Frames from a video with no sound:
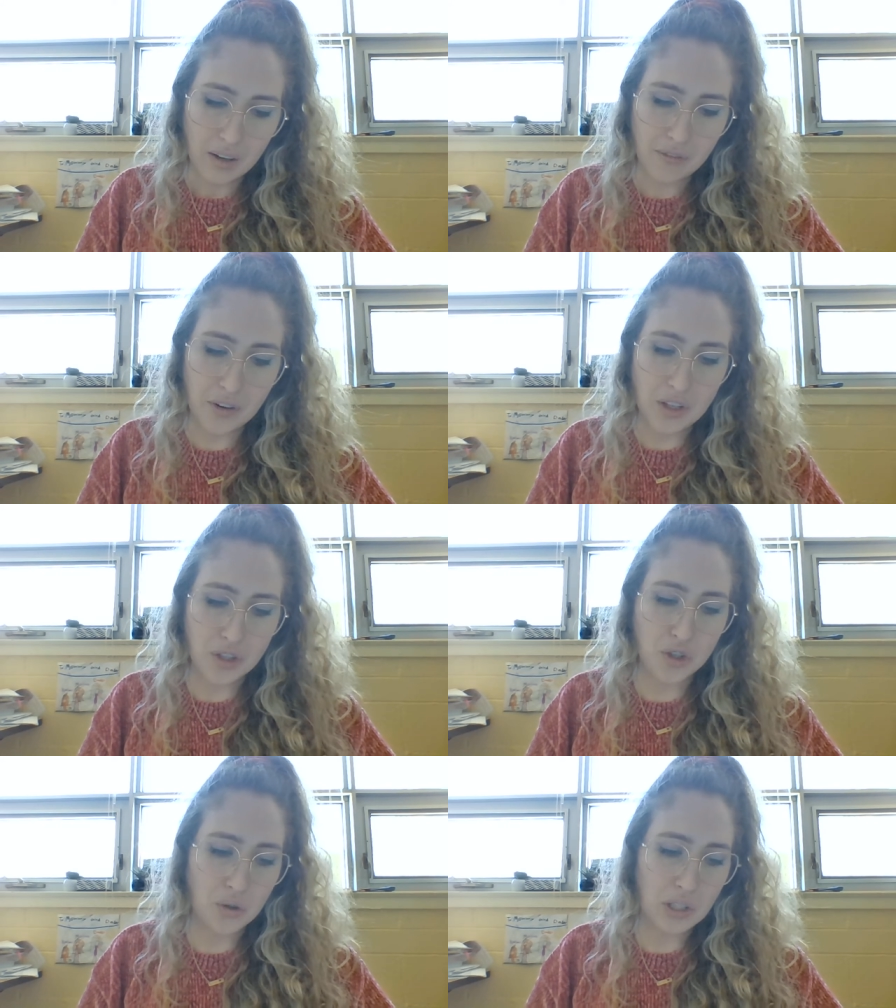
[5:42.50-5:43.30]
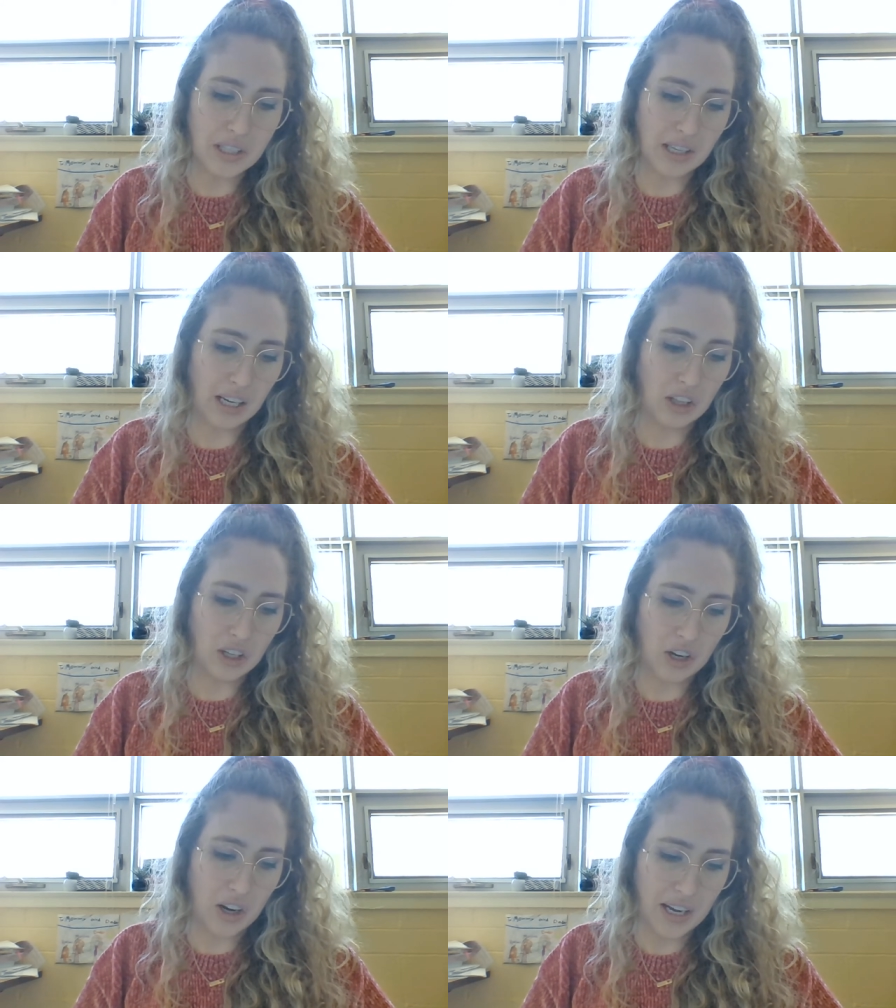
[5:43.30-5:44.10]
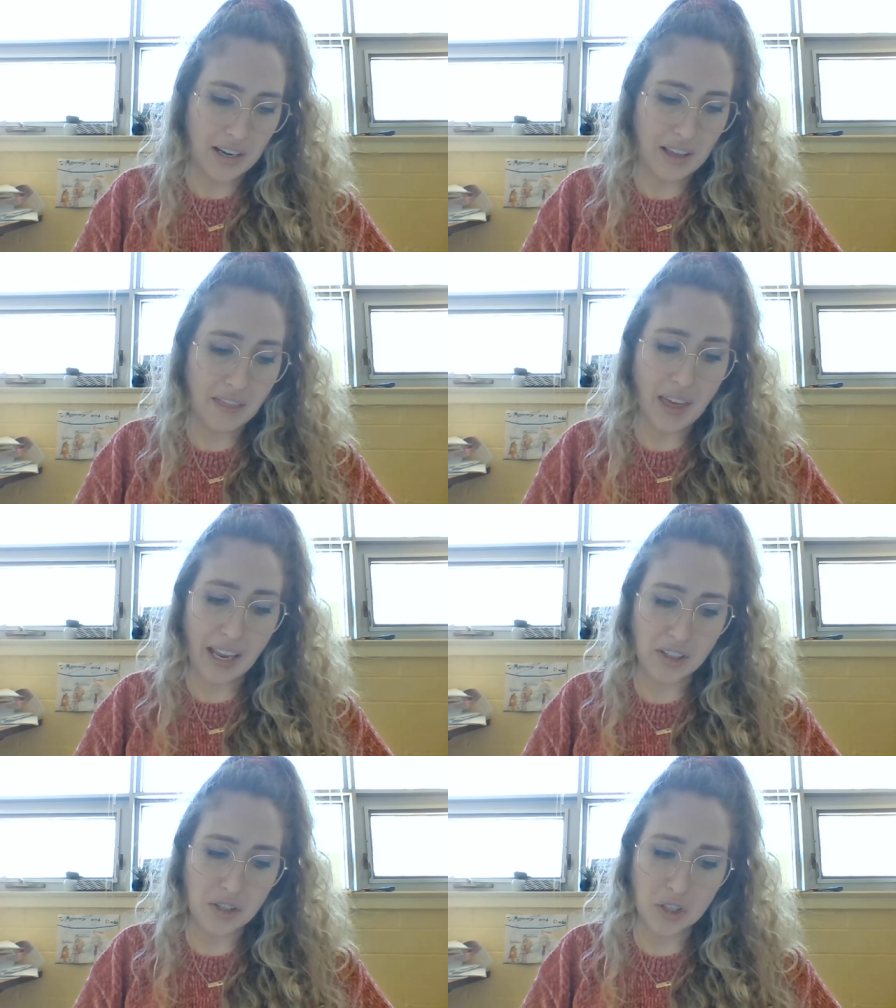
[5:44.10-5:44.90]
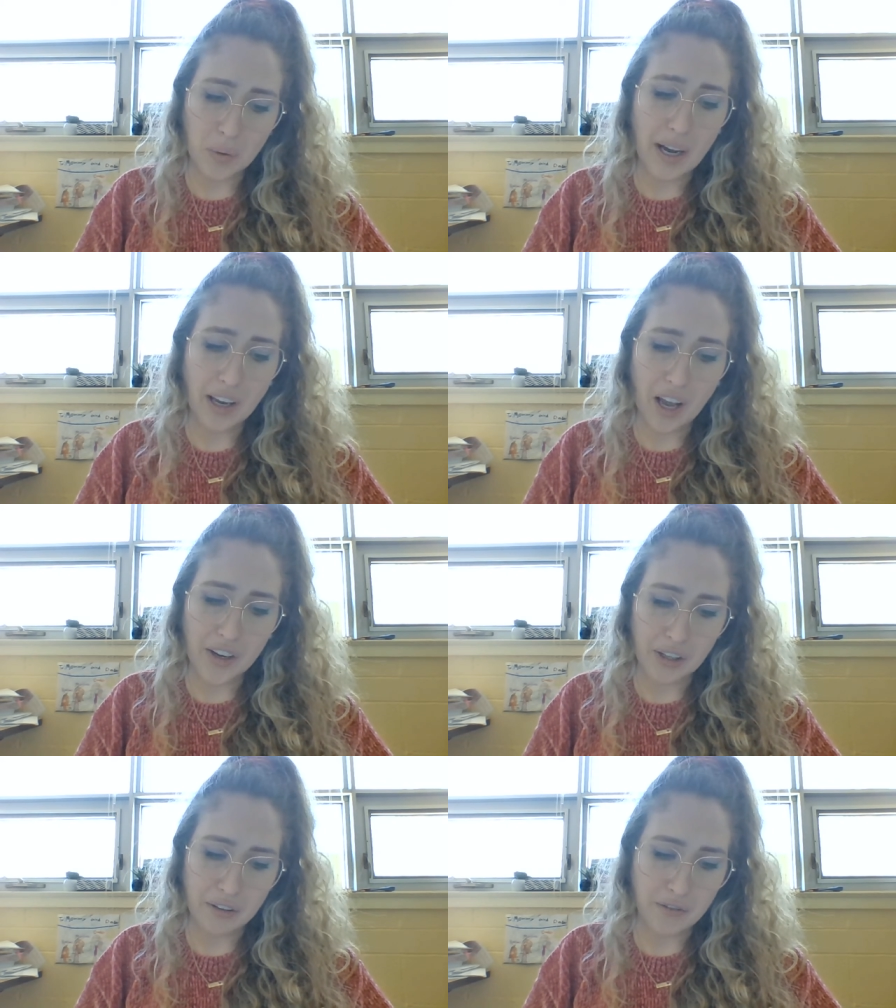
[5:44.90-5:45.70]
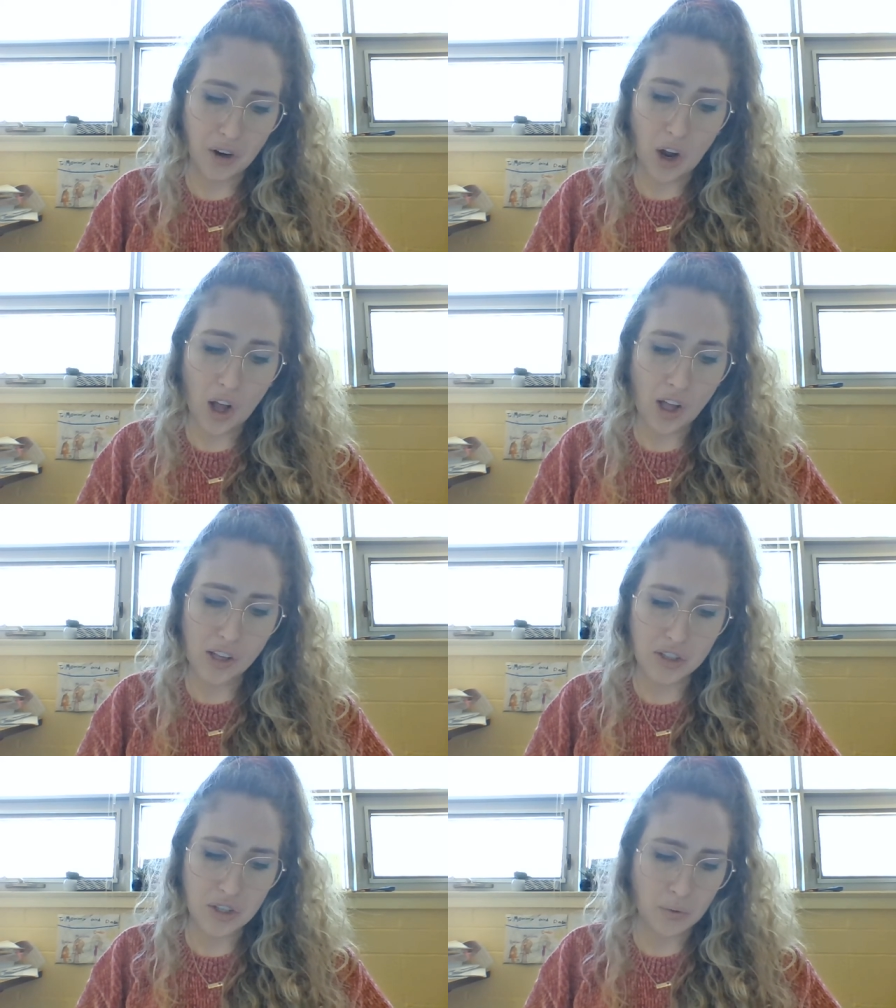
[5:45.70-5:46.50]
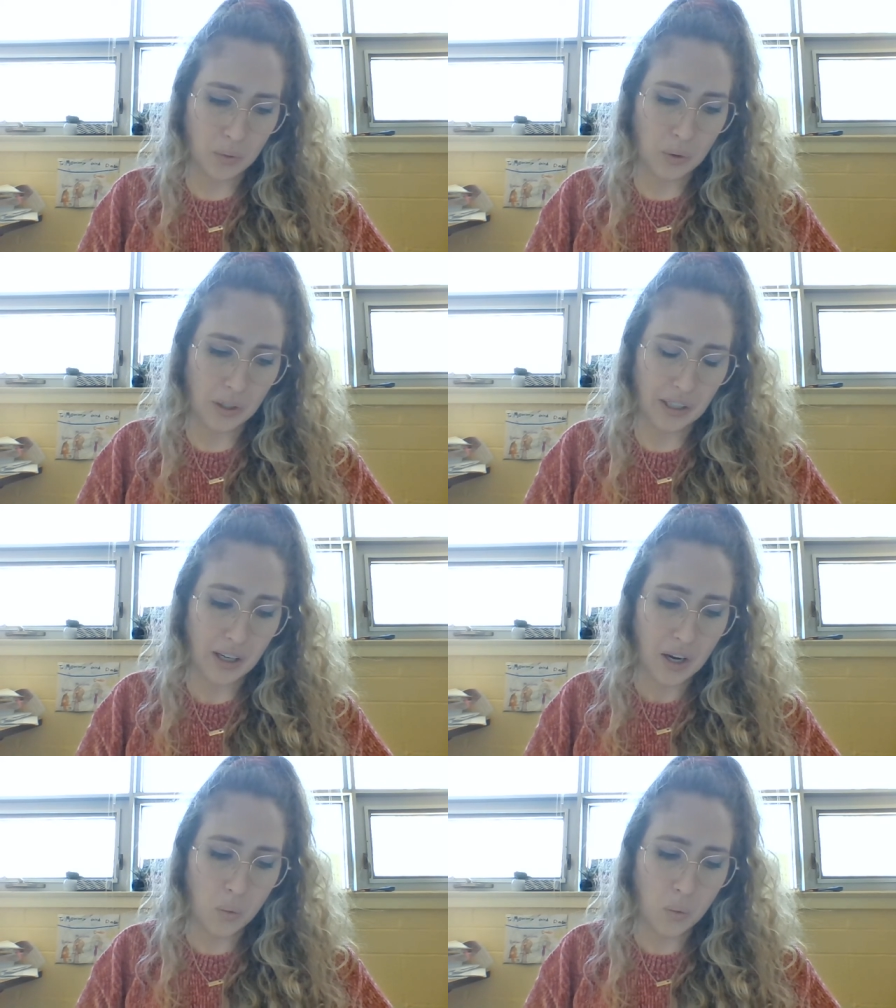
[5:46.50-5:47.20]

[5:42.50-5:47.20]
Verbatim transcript: For the jewels I look on, thanks do I utter for all to the ruler,